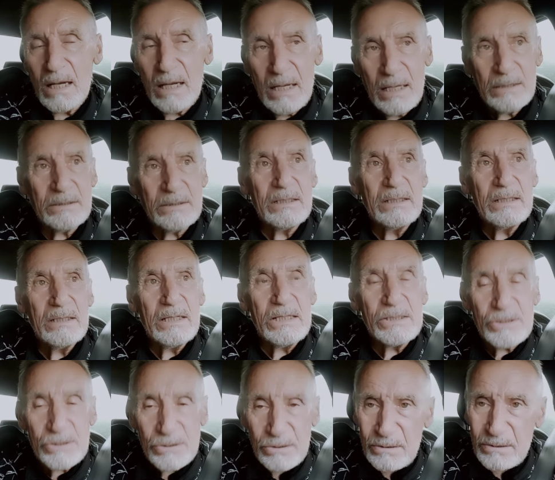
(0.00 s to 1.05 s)
And he
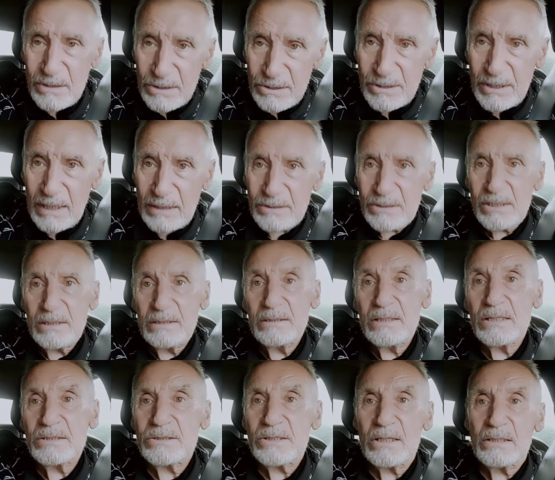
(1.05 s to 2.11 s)
saw the sense in
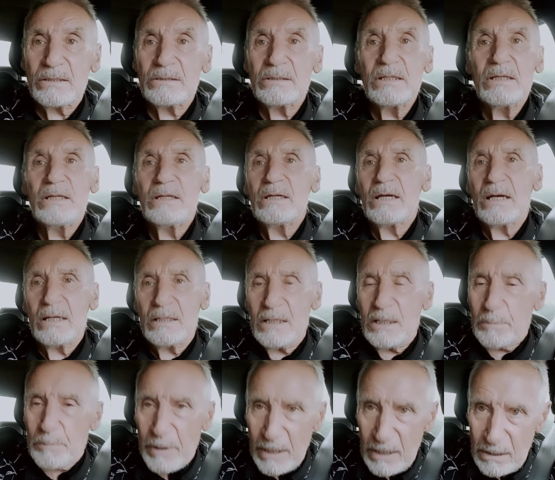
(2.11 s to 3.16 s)
this, and
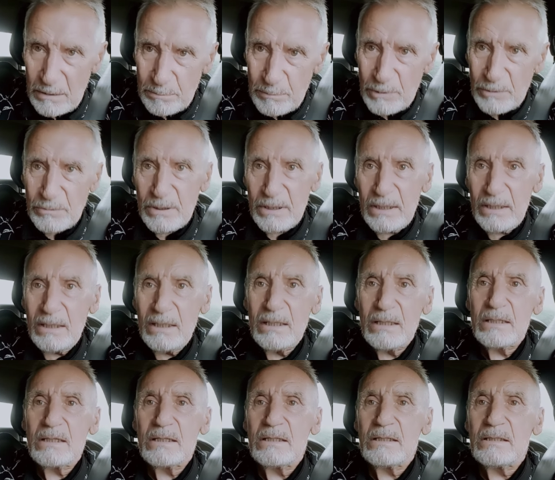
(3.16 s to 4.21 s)
he paid Marie
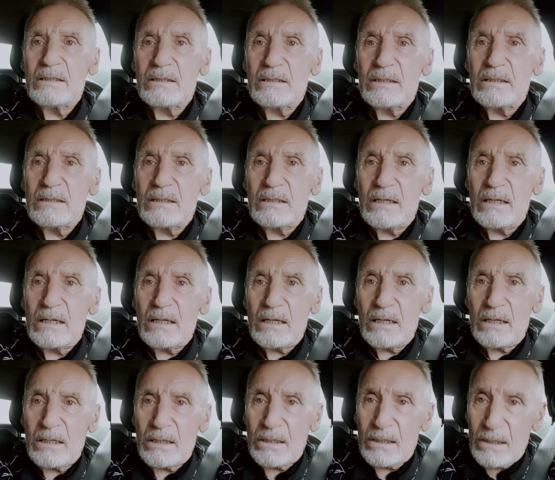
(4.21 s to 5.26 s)

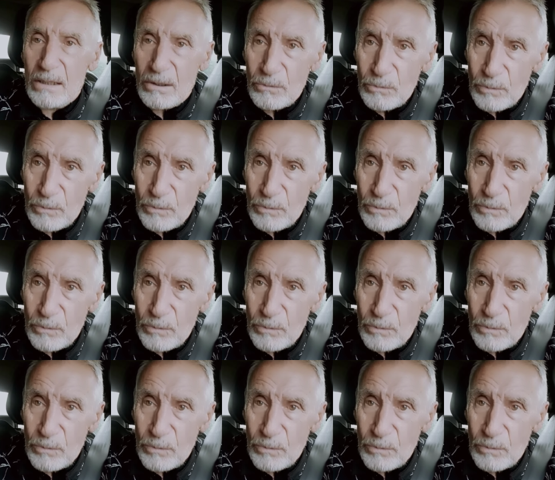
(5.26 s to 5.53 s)
a